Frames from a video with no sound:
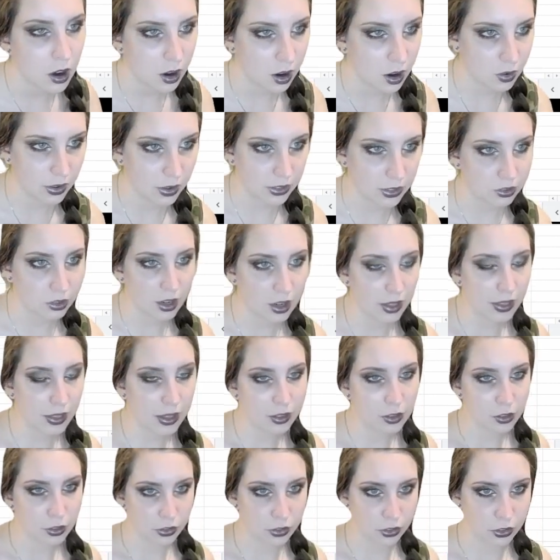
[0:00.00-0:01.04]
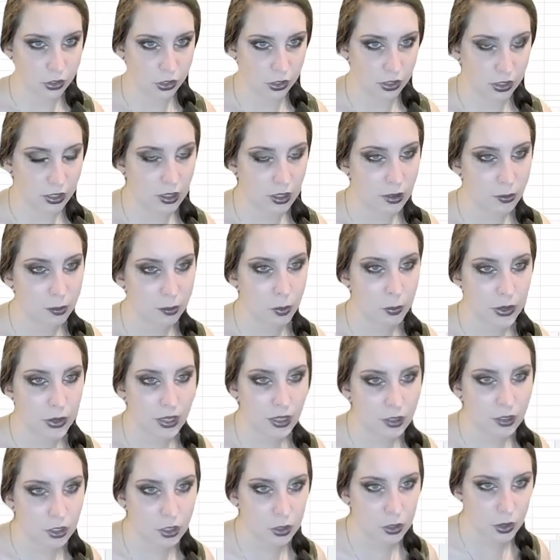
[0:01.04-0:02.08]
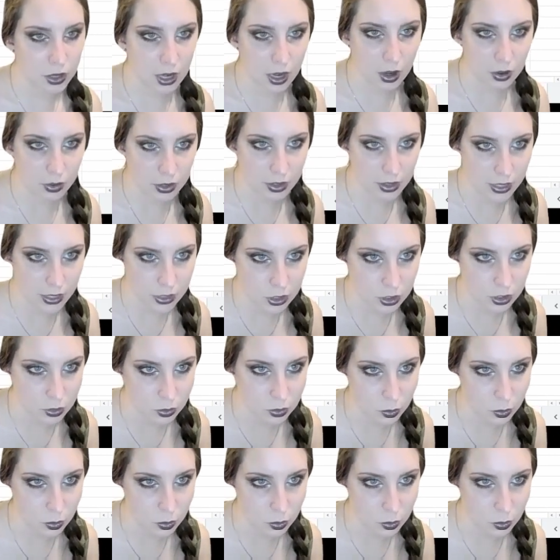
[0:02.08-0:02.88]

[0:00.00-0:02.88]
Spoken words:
All right, so now that looks good, but we need to do our calculations.